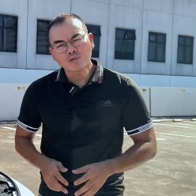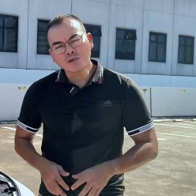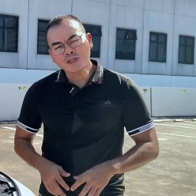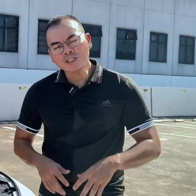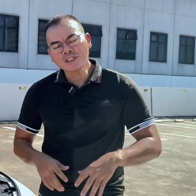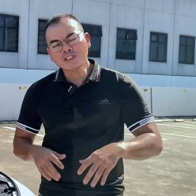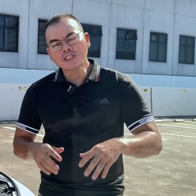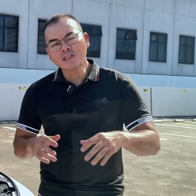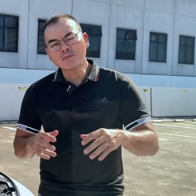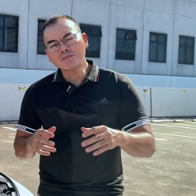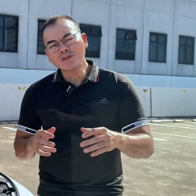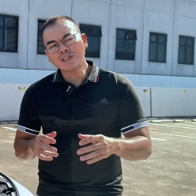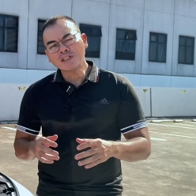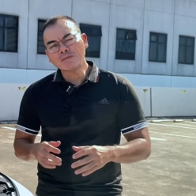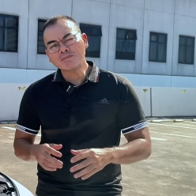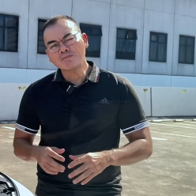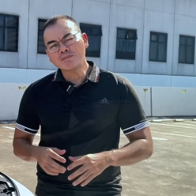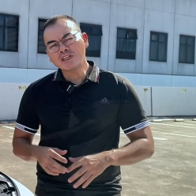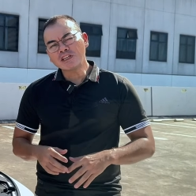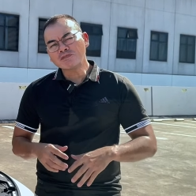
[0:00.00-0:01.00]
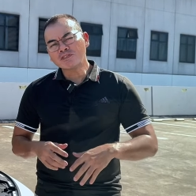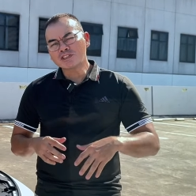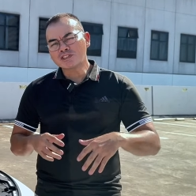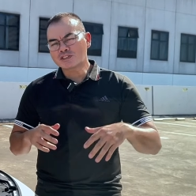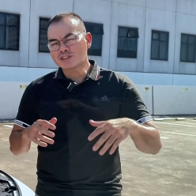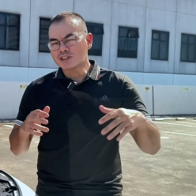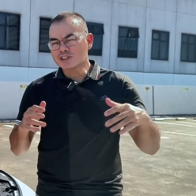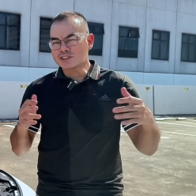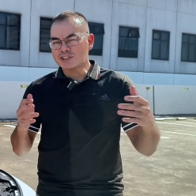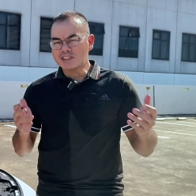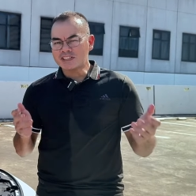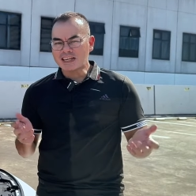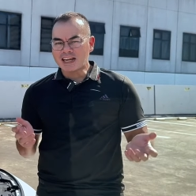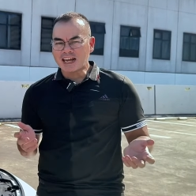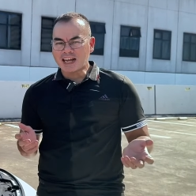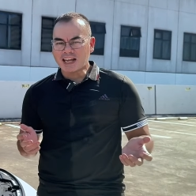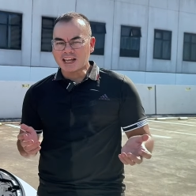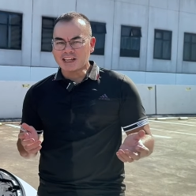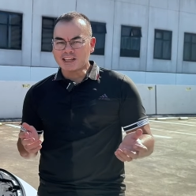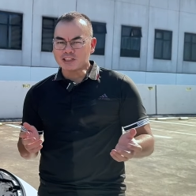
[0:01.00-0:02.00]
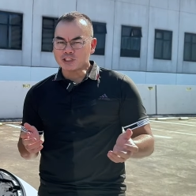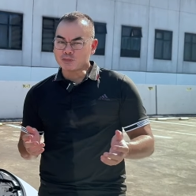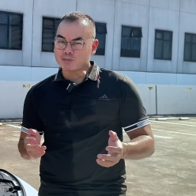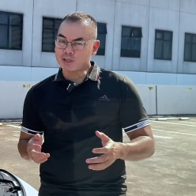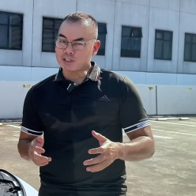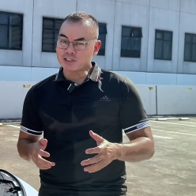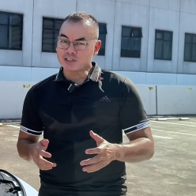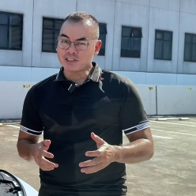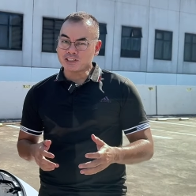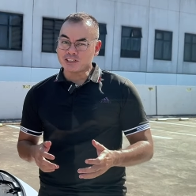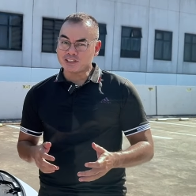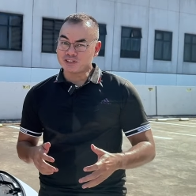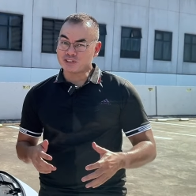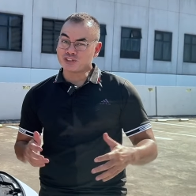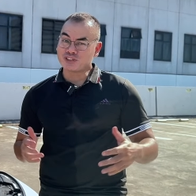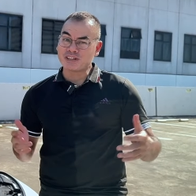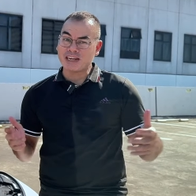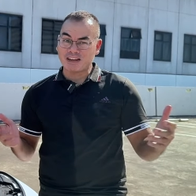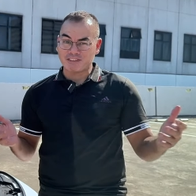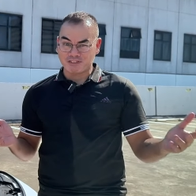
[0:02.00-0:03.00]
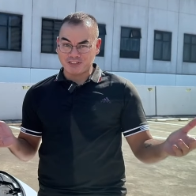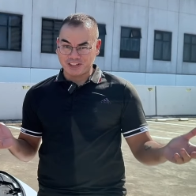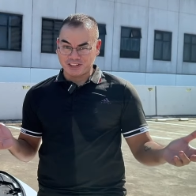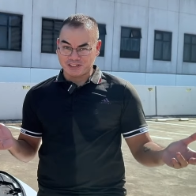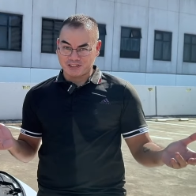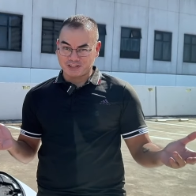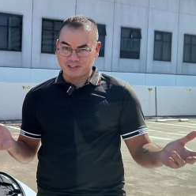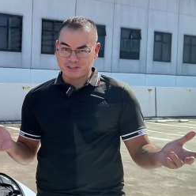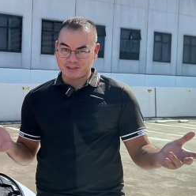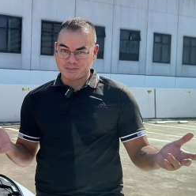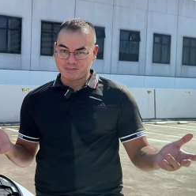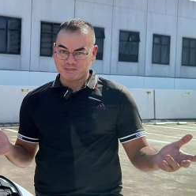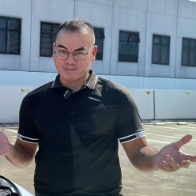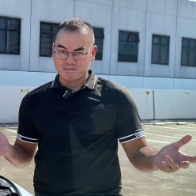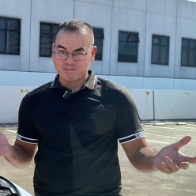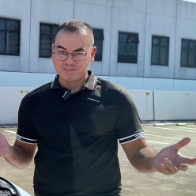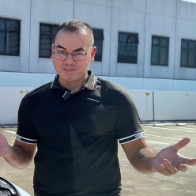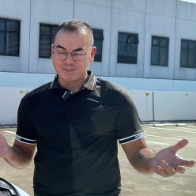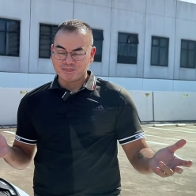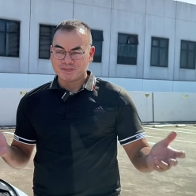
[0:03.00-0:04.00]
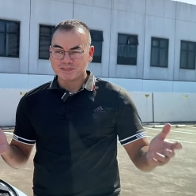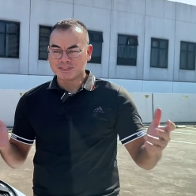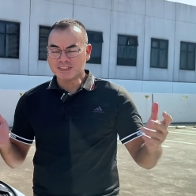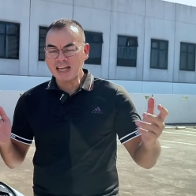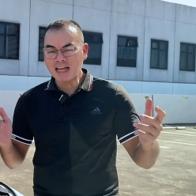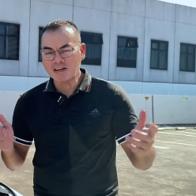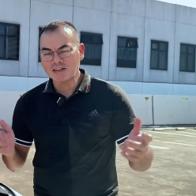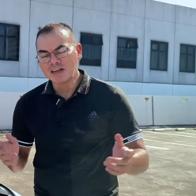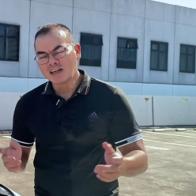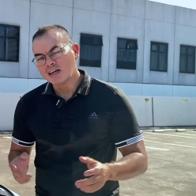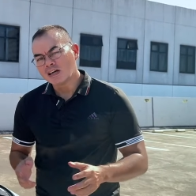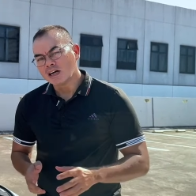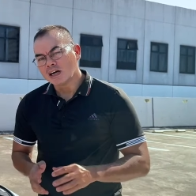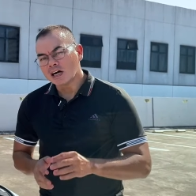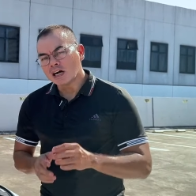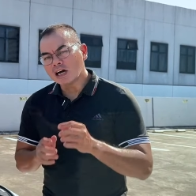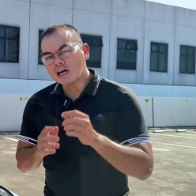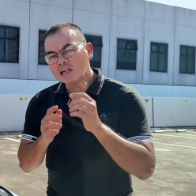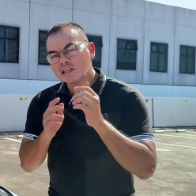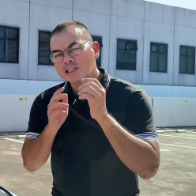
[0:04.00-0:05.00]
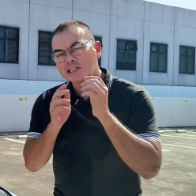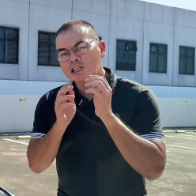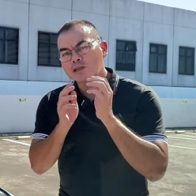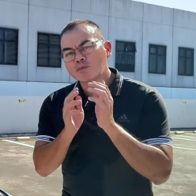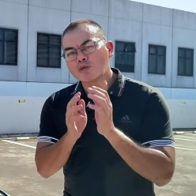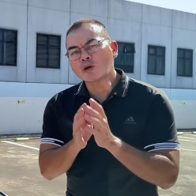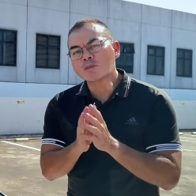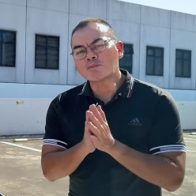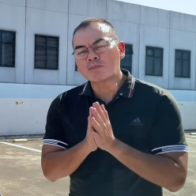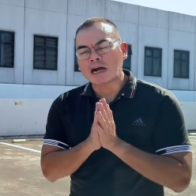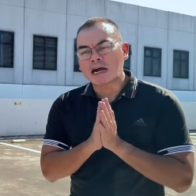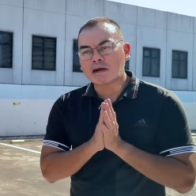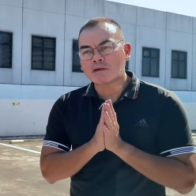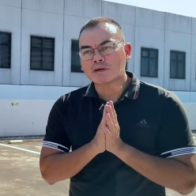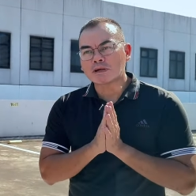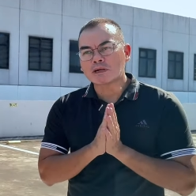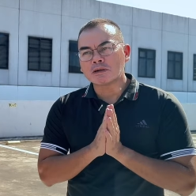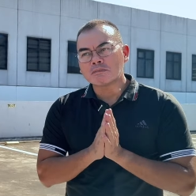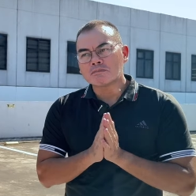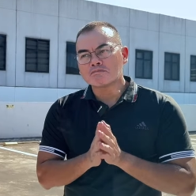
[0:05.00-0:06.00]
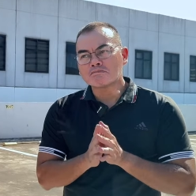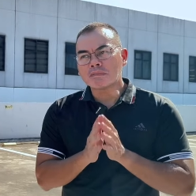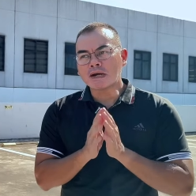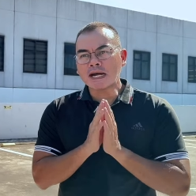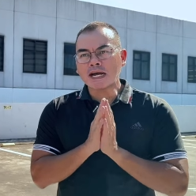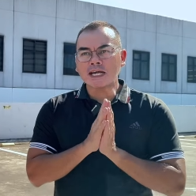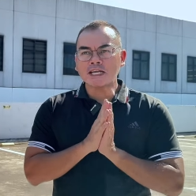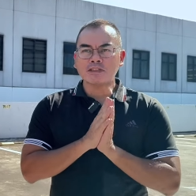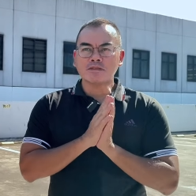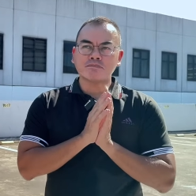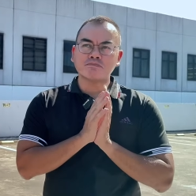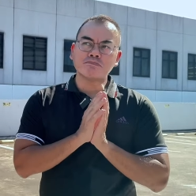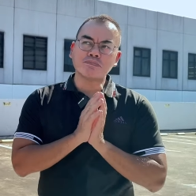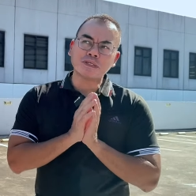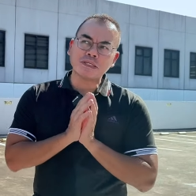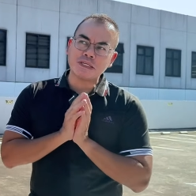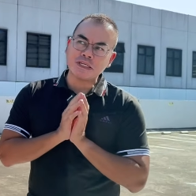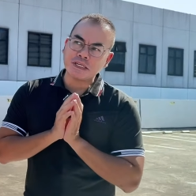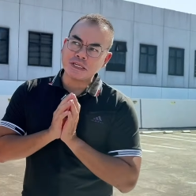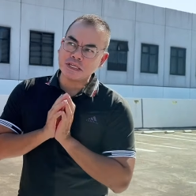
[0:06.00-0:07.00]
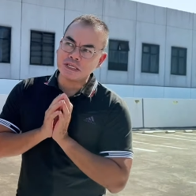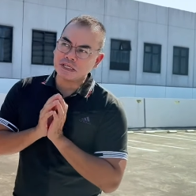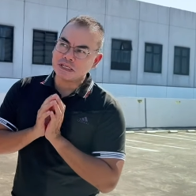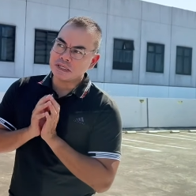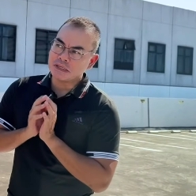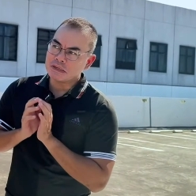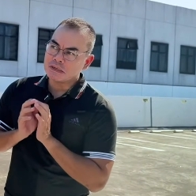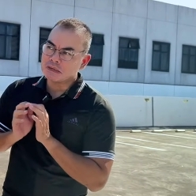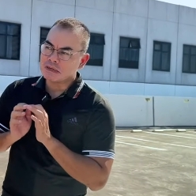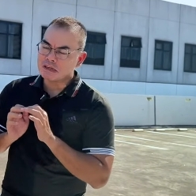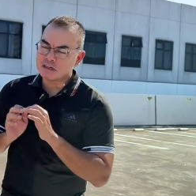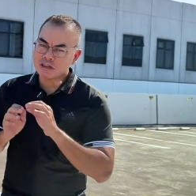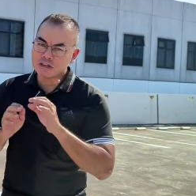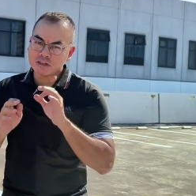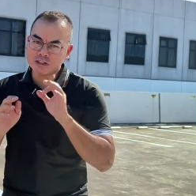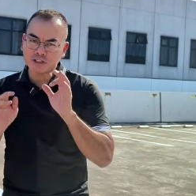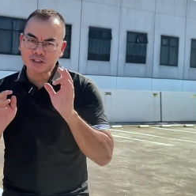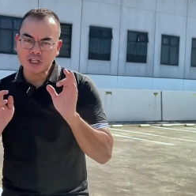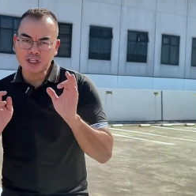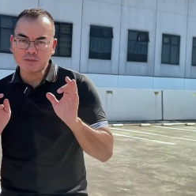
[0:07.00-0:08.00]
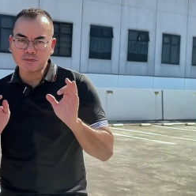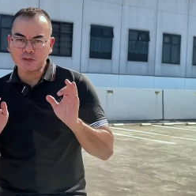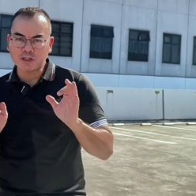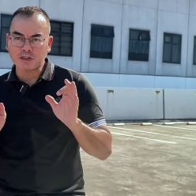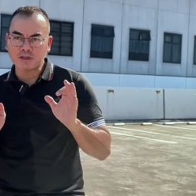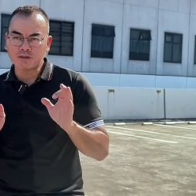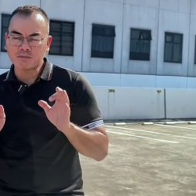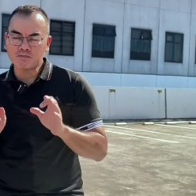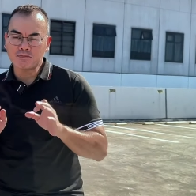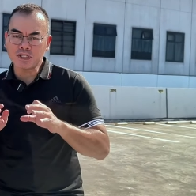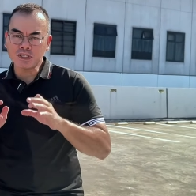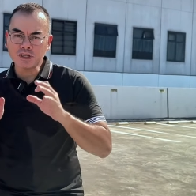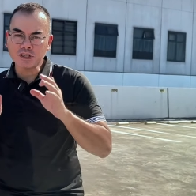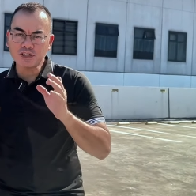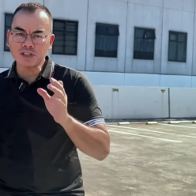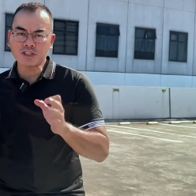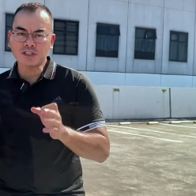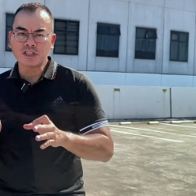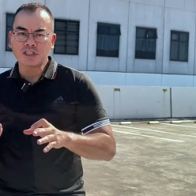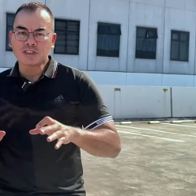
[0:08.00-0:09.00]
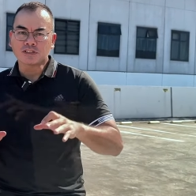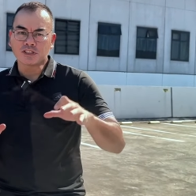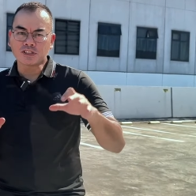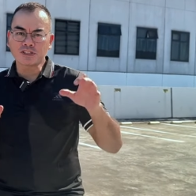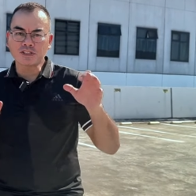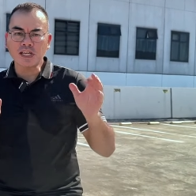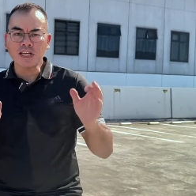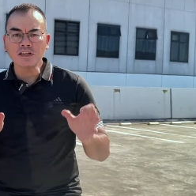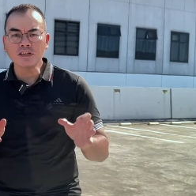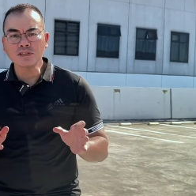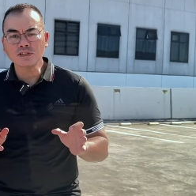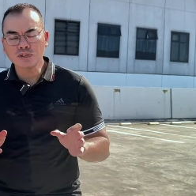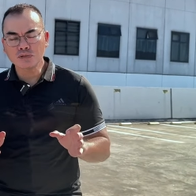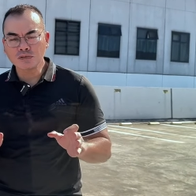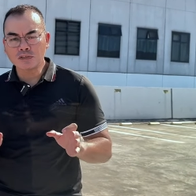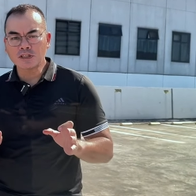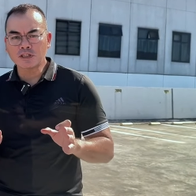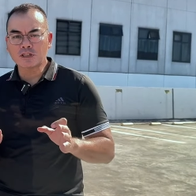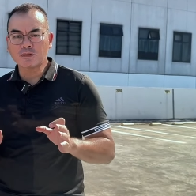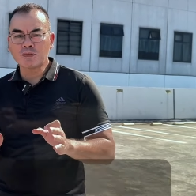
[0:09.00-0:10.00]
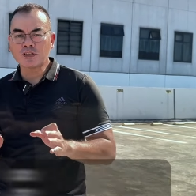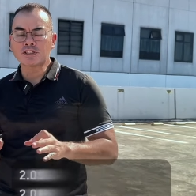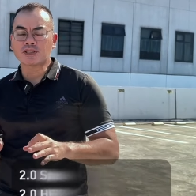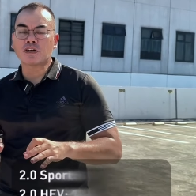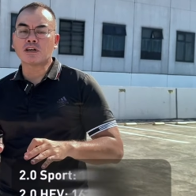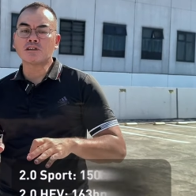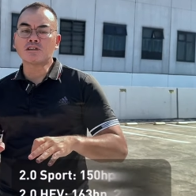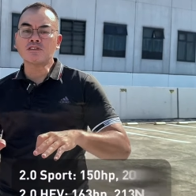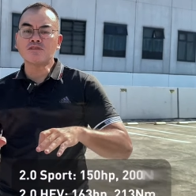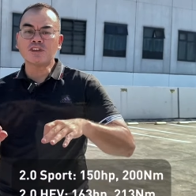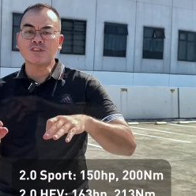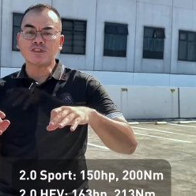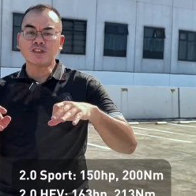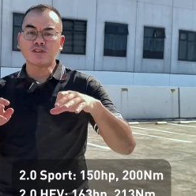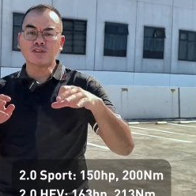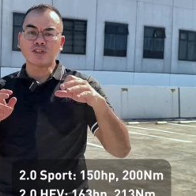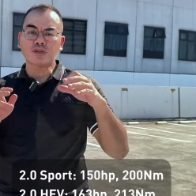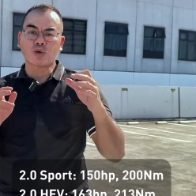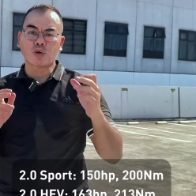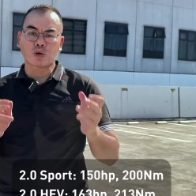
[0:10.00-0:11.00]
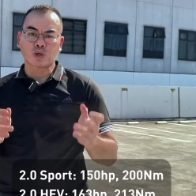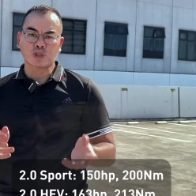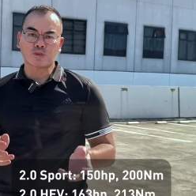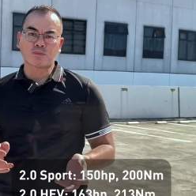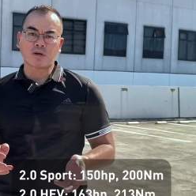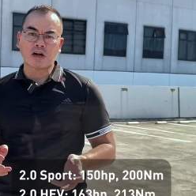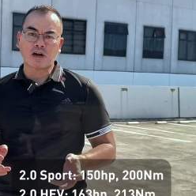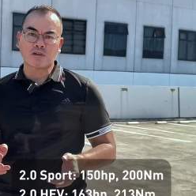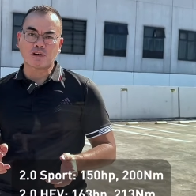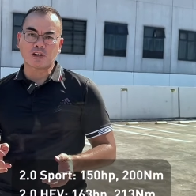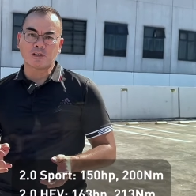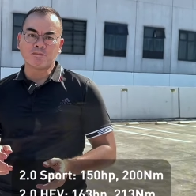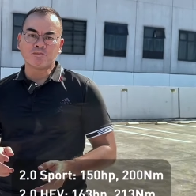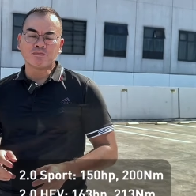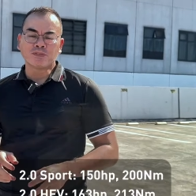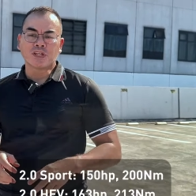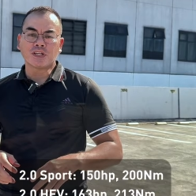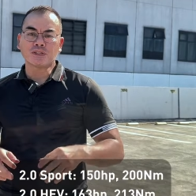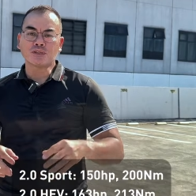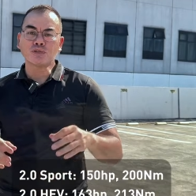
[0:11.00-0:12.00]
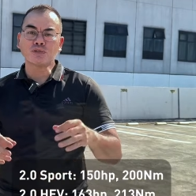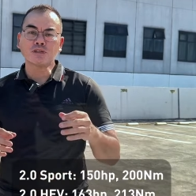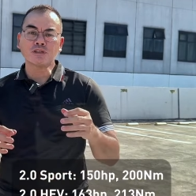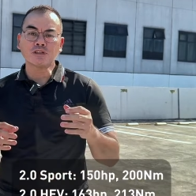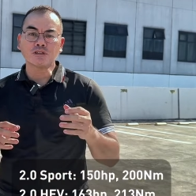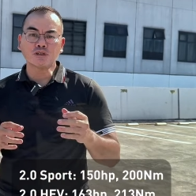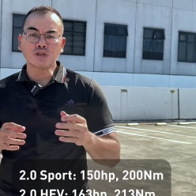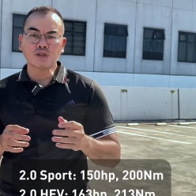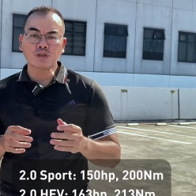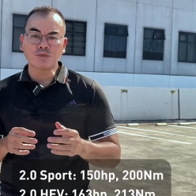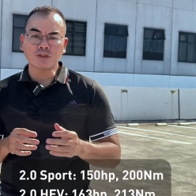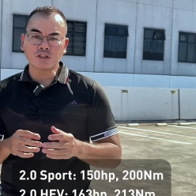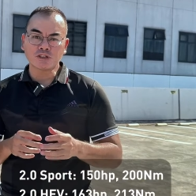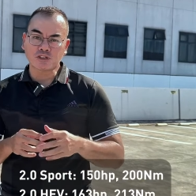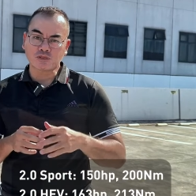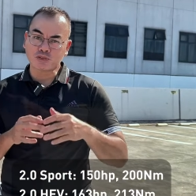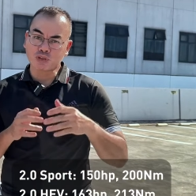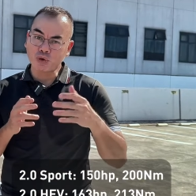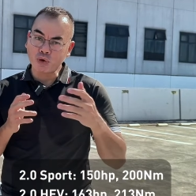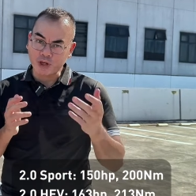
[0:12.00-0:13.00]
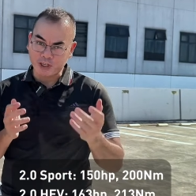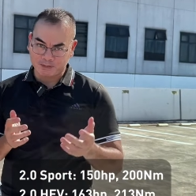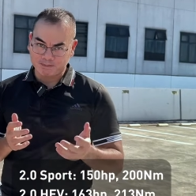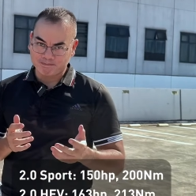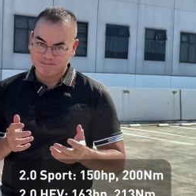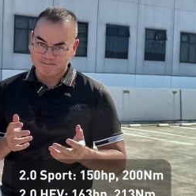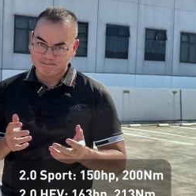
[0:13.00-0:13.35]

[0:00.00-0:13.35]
which can be a bit of a thirsty guy, especially in traffic. Now, a little more power might be an understatement because the standard 2-liter makes 153 horsepower and 200 newton meters of torque.